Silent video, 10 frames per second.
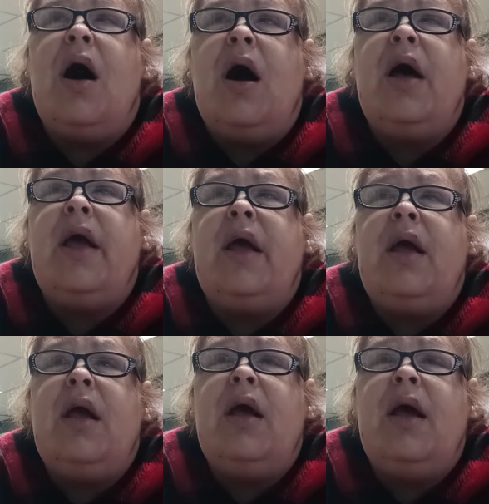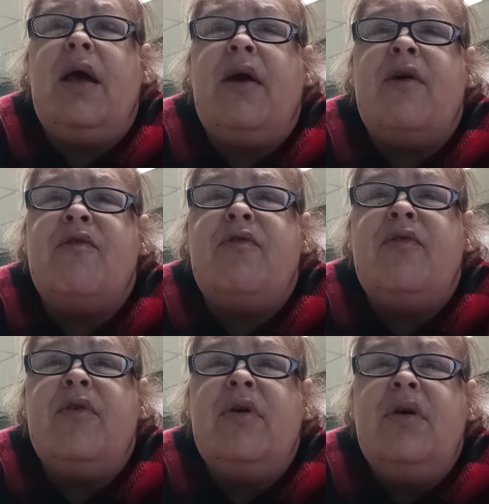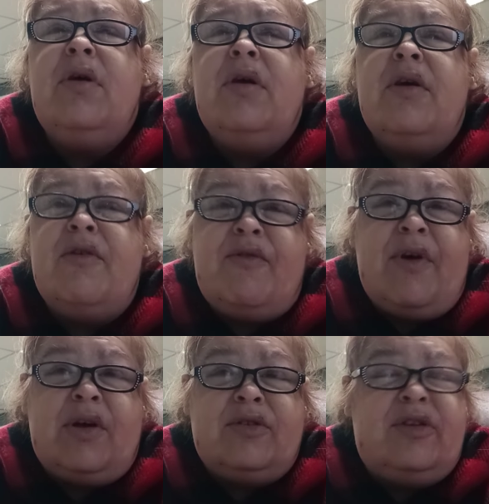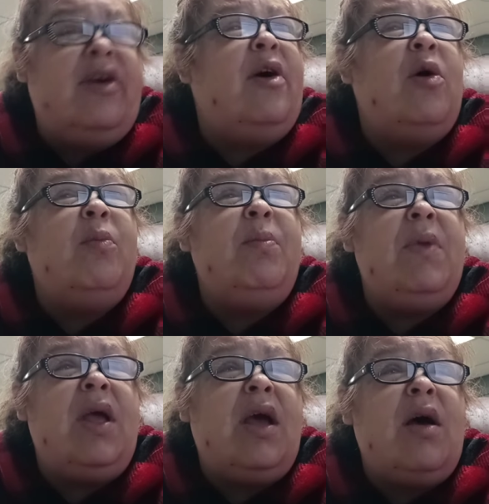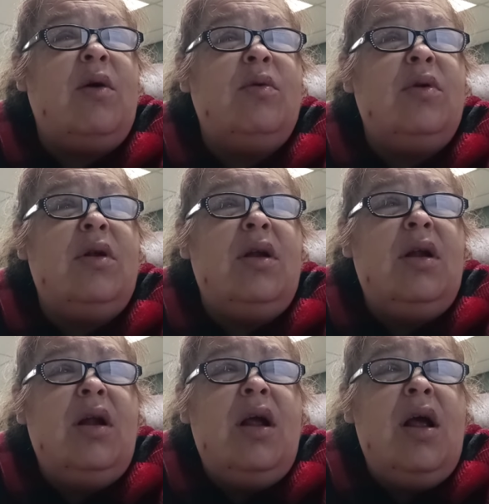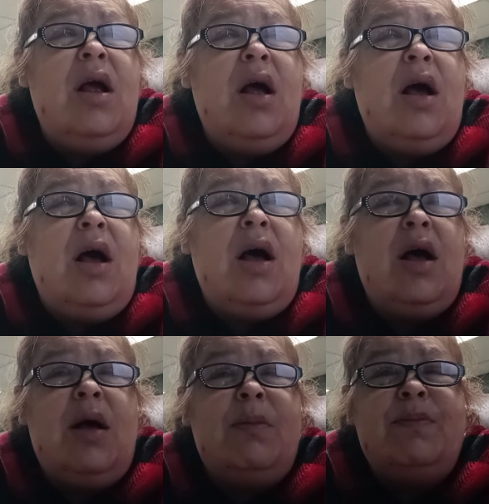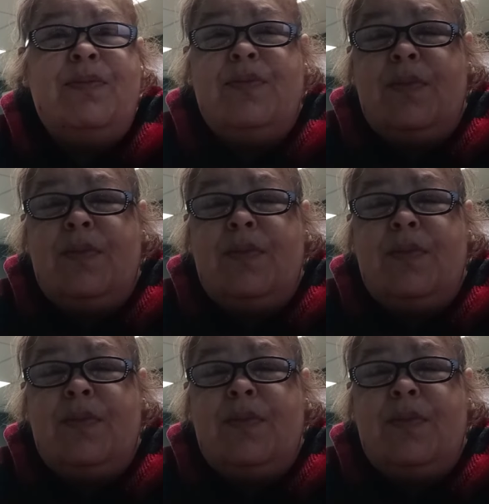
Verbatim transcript: I have found to help me out. Um,